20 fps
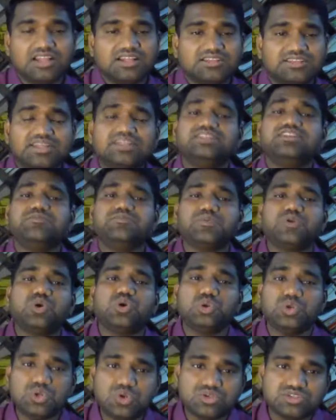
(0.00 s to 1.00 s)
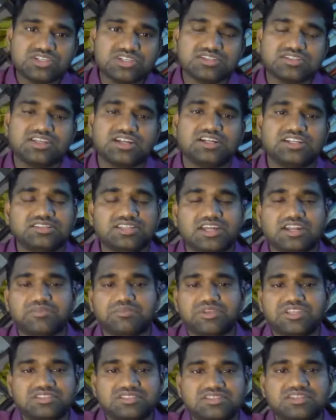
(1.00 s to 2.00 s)
then the prognosis, that
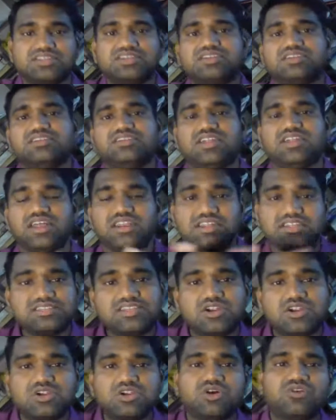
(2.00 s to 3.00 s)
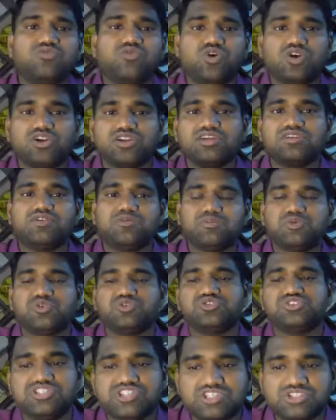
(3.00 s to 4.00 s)
means the result of whatever
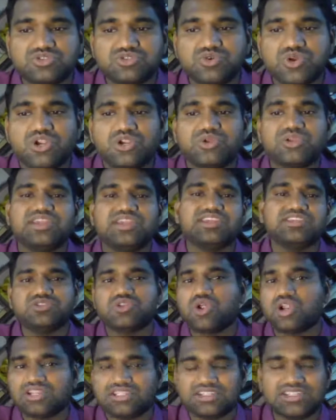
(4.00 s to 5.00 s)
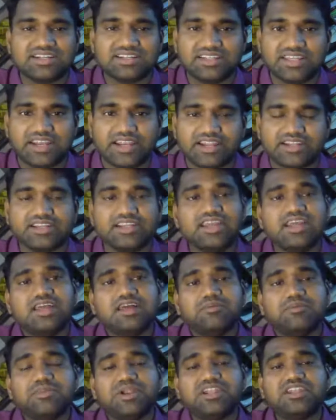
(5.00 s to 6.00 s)
procedures you are doing is not that great.
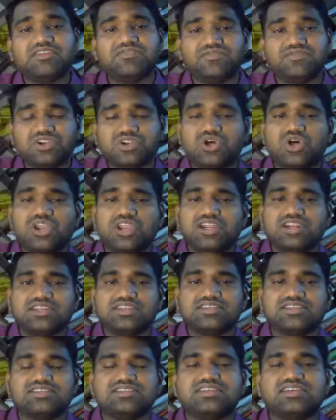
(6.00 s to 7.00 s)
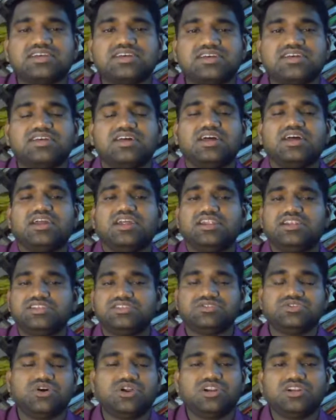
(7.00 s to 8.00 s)
But if at all it is
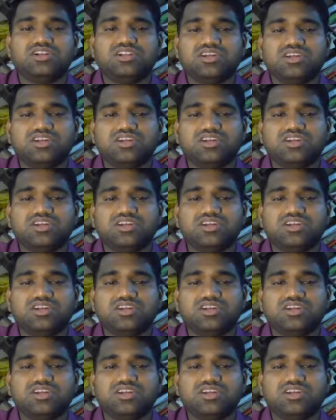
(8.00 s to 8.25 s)
not